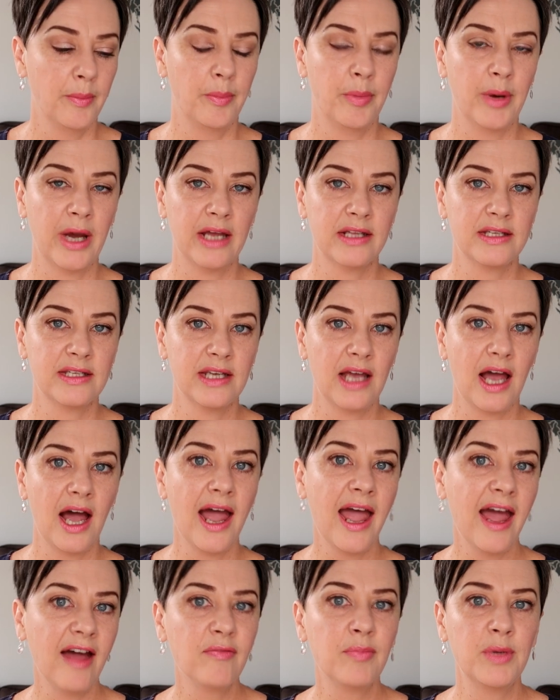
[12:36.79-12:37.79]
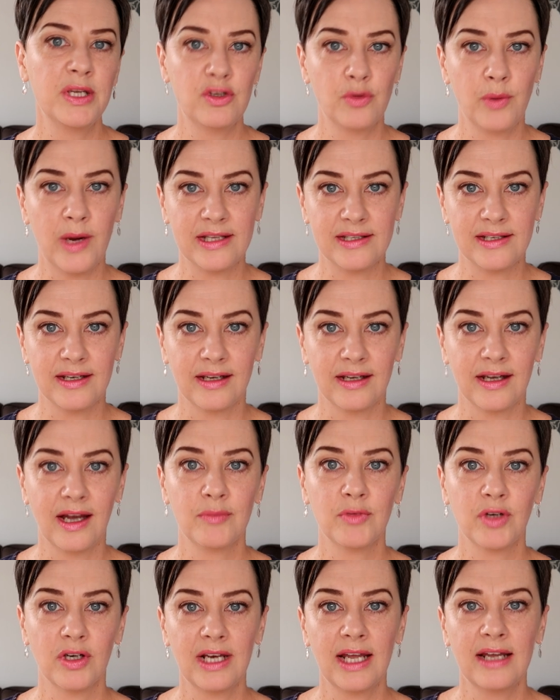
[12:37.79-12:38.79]
But I have been sweating.
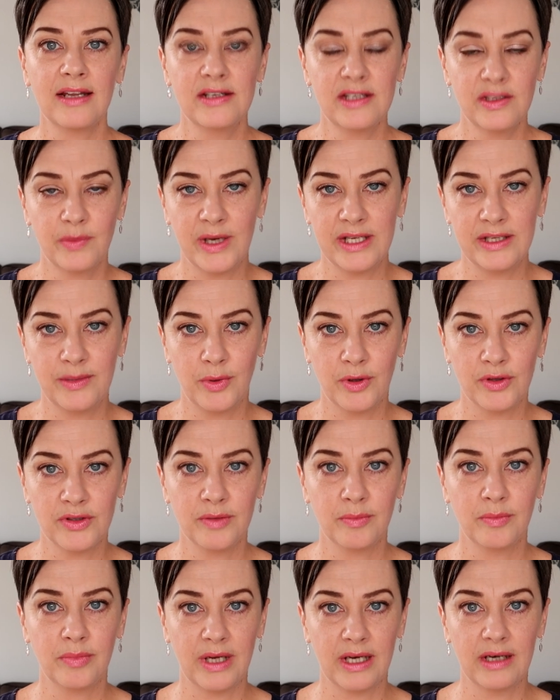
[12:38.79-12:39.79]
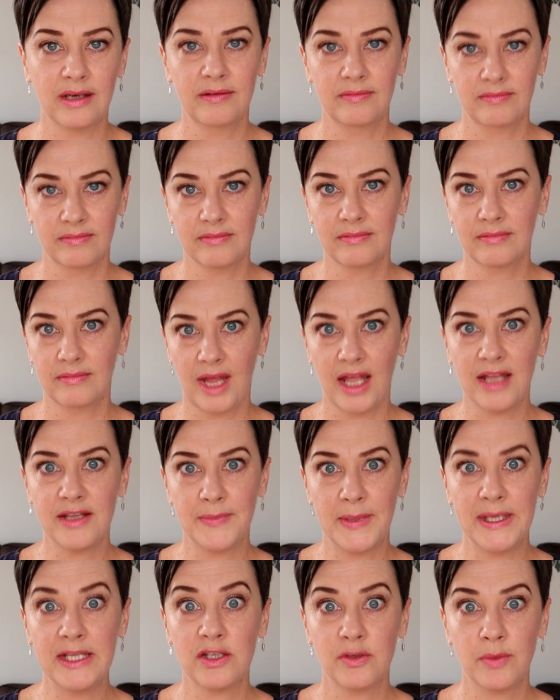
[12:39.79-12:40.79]
I'm not like a sweaty person, but it's
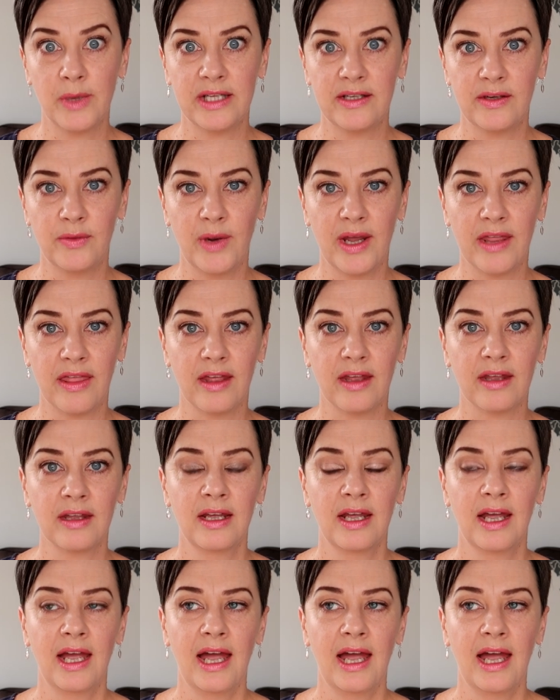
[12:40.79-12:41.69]
been sweaty weather.